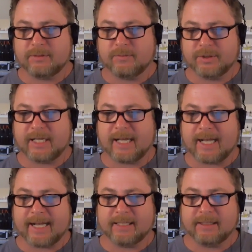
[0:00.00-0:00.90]
which
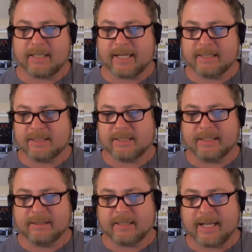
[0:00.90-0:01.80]
I can
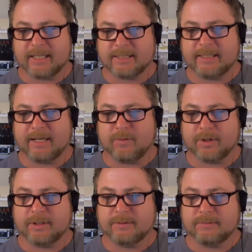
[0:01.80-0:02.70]
see that working.